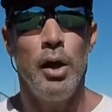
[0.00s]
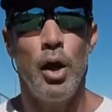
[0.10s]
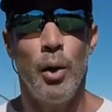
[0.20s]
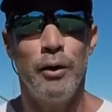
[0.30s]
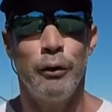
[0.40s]

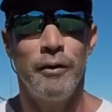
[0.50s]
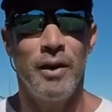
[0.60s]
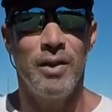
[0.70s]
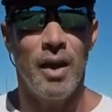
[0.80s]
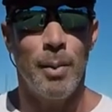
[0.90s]
You know,
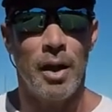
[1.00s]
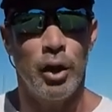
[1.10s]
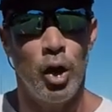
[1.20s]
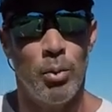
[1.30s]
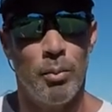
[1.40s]
interesting thing about
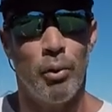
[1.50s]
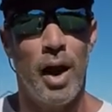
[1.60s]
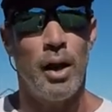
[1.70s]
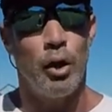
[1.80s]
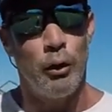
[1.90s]
the human
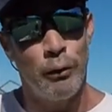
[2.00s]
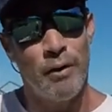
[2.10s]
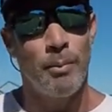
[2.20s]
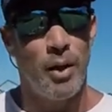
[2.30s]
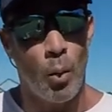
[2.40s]
brain. You do
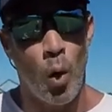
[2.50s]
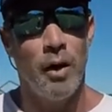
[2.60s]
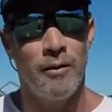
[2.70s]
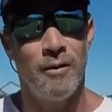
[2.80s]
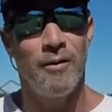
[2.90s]
something
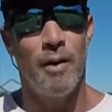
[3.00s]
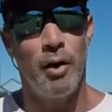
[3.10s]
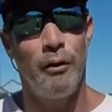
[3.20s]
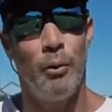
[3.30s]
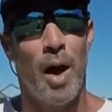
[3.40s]
once in
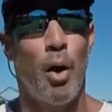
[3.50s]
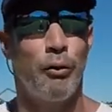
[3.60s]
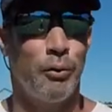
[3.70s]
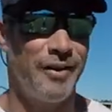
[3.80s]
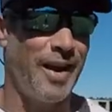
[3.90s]
72
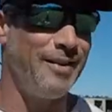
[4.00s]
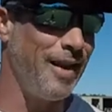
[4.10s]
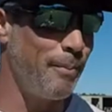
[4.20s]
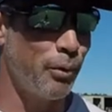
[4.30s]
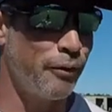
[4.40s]
hours, retain
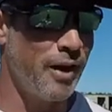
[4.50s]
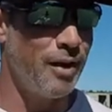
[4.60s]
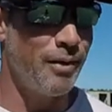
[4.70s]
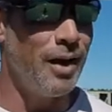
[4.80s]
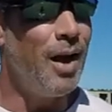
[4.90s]

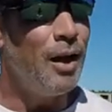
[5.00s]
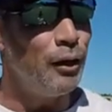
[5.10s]
10% of it.